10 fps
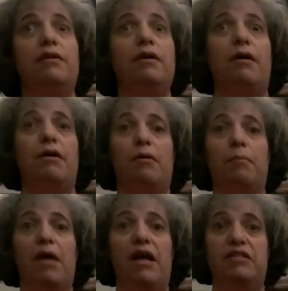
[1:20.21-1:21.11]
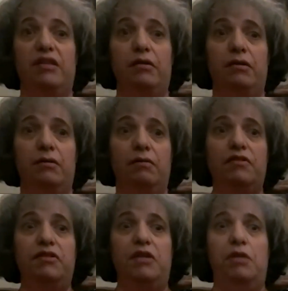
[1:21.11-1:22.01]
I didn't
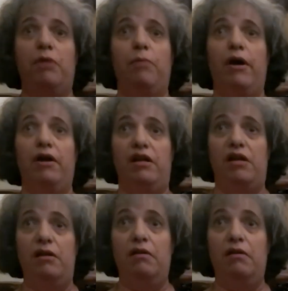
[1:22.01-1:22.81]
see my body.